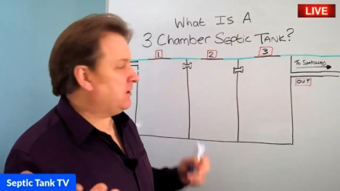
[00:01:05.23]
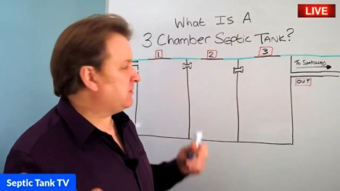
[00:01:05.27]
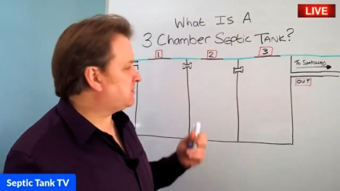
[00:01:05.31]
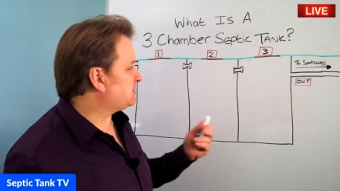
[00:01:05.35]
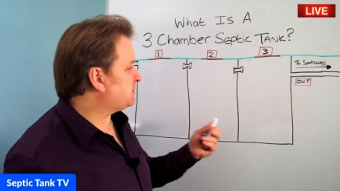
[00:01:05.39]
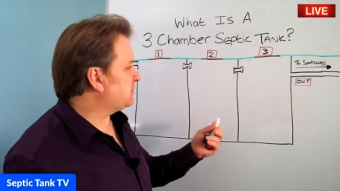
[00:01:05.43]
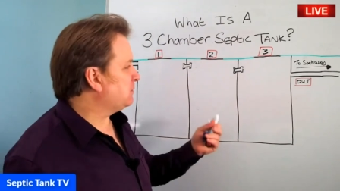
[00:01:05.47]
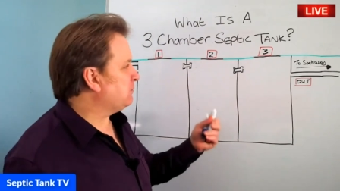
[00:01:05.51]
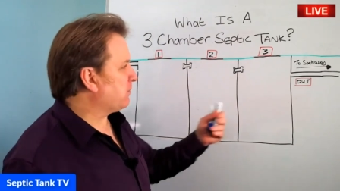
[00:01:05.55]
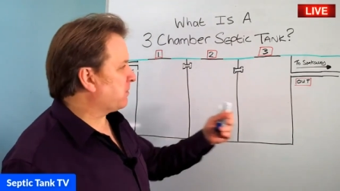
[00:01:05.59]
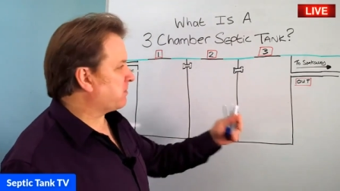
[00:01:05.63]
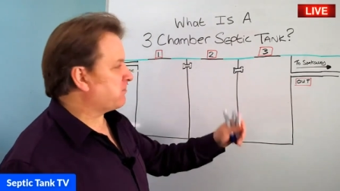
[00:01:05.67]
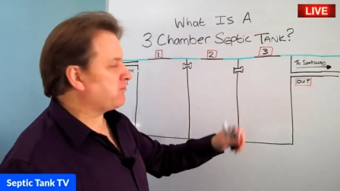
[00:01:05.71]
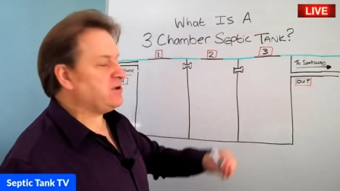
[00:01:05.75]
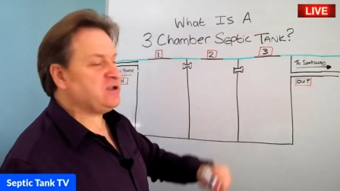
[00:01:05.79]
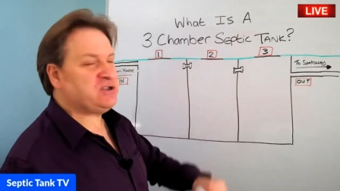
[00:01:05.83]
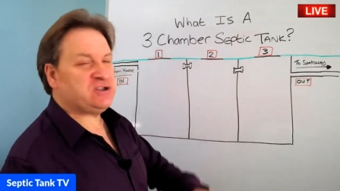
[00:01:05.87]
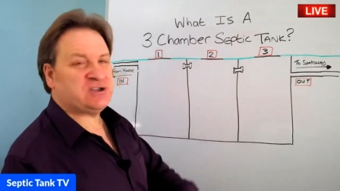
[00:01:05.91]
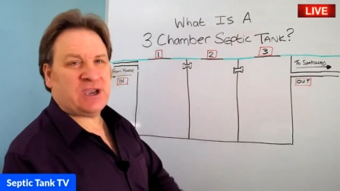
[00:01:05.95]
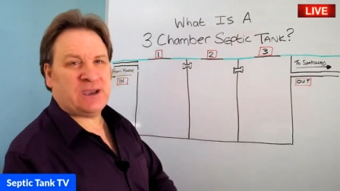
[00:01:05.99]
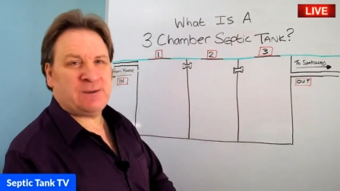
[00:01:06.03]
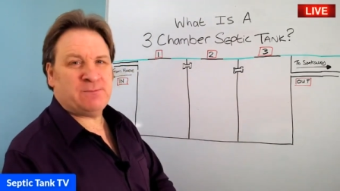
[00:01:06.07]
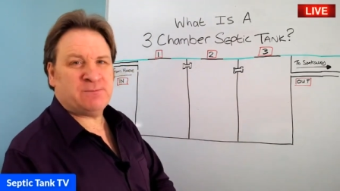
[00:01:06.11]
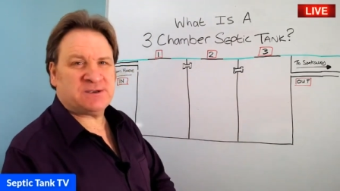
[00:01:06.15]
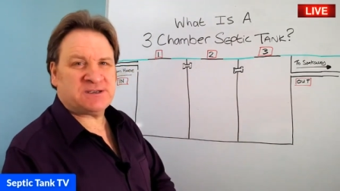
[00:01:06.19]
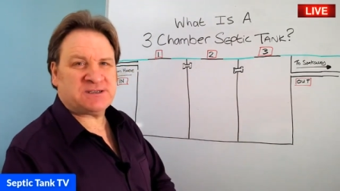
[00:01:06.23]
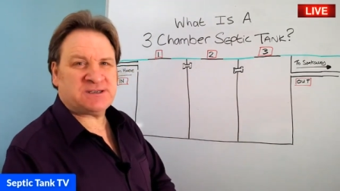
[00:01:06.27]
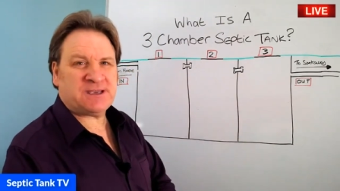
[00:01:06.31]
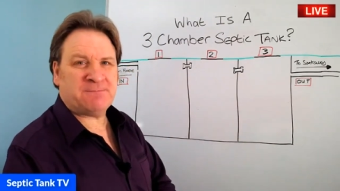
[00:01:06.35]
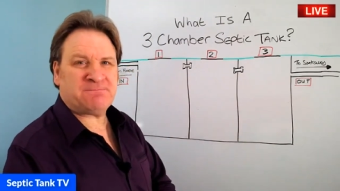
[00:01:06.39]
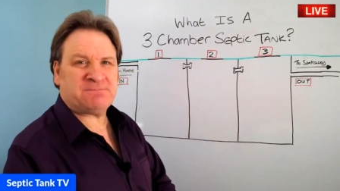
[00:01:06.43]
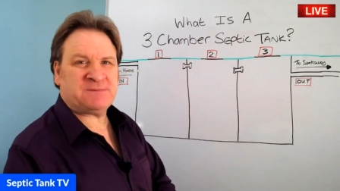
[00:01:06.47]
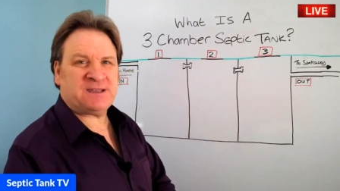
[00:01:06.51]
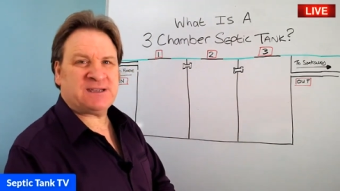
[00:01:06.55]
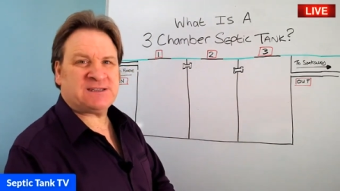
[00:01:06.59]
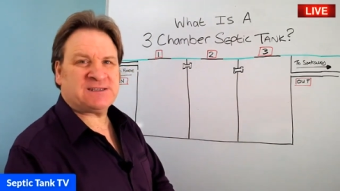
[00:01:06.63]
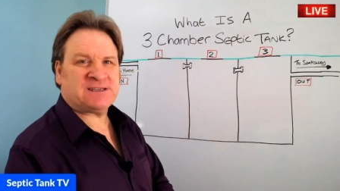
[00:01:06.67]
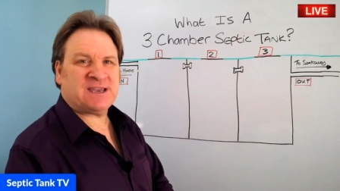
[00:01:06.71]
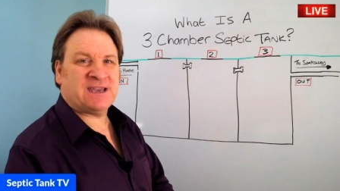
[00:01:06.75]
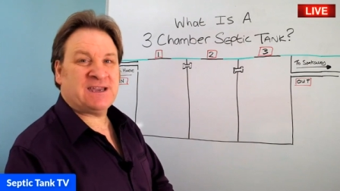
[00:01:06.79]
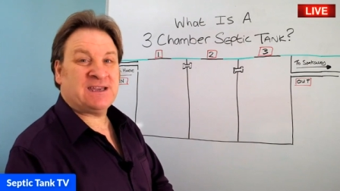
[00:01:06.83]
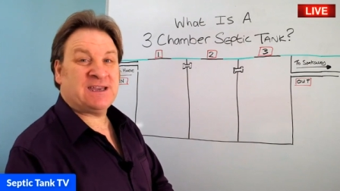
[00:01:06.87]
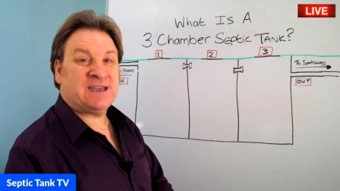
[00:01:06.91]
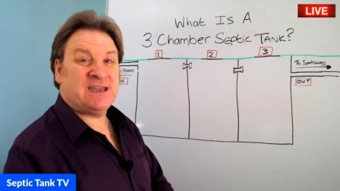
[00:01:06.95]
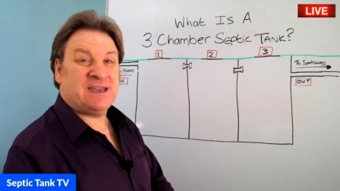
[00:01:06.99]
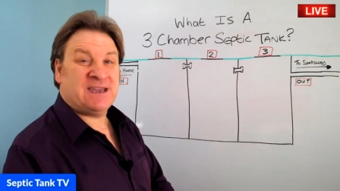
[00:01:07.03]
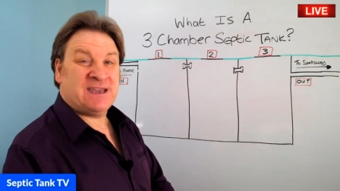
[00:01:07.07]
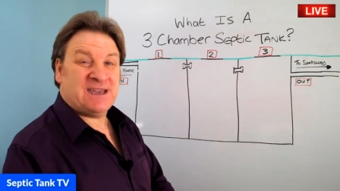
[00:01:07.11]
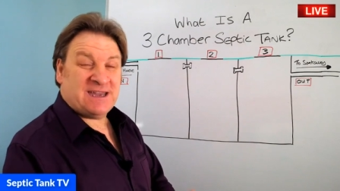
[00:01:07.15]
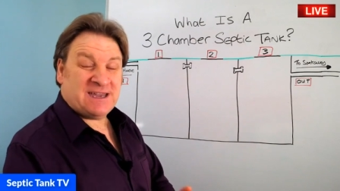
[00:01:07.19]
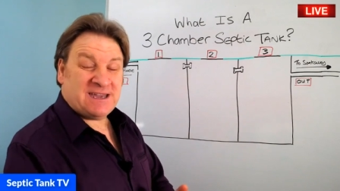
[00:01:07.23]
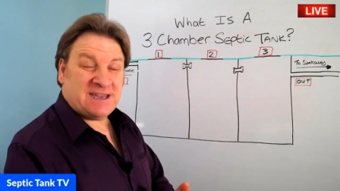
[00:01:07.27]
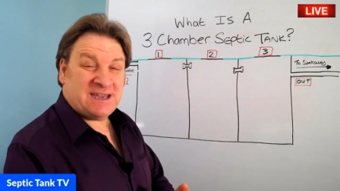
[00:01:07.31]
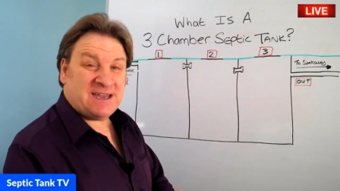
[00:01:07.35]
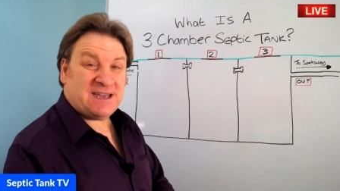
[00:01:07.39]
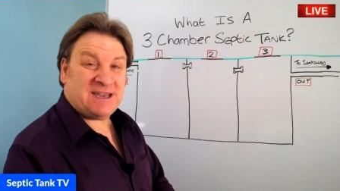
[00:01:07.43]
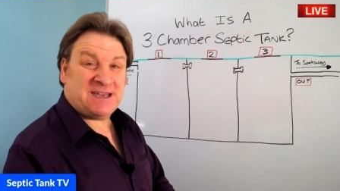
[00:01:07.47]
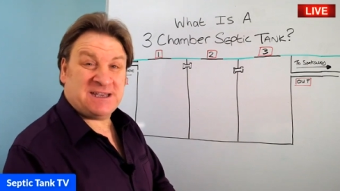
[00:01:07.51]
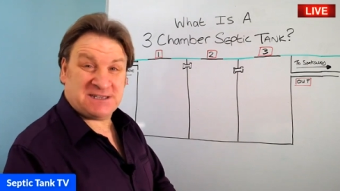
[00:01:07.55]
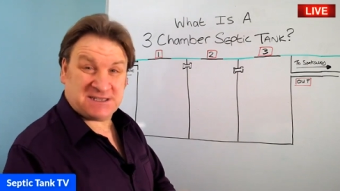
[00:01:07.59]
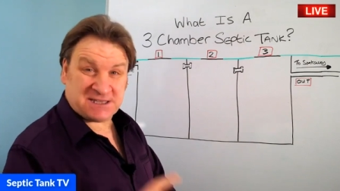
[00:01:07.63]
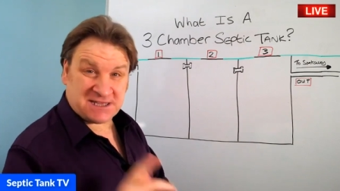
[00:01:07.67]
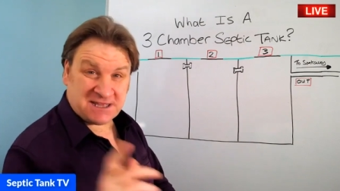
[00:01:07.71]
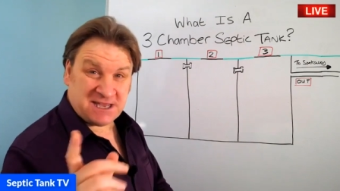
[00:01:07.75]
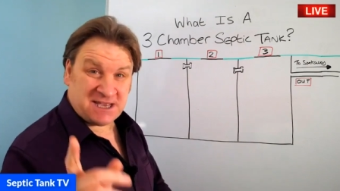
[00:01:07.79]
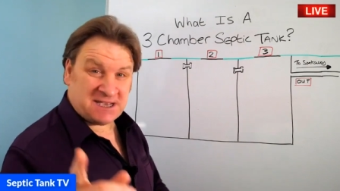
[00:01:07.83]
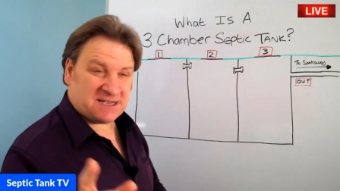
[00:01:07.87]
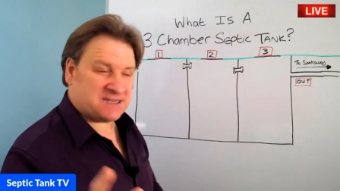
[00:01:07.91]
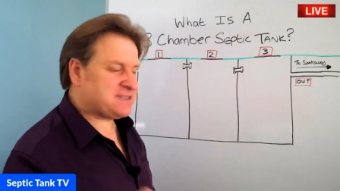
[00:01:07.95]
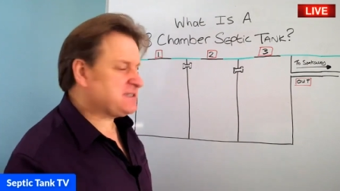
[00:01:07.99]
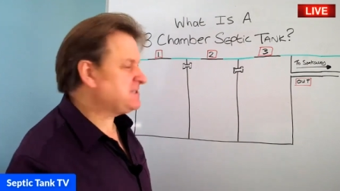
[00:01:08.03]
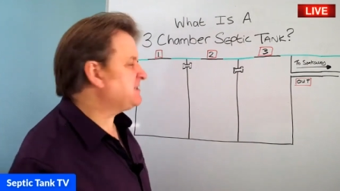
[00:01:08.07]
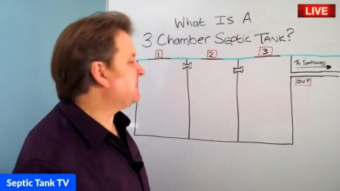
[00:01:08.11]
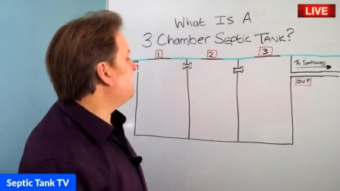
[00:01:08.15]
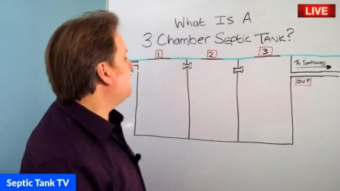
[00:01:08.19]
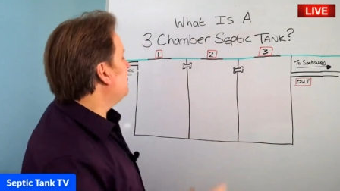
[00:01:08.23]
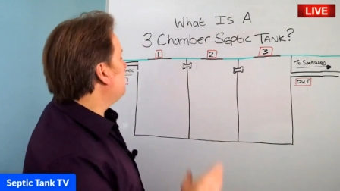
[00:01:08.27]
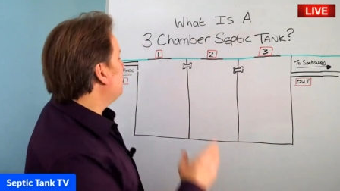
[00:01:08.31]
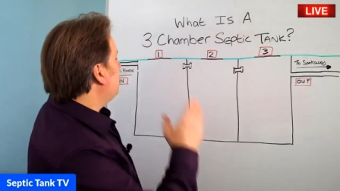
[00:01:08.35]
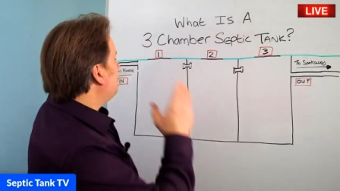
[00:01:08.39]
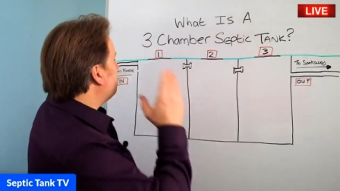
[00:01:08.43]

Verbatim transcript: a two or three chamber septic tank is this.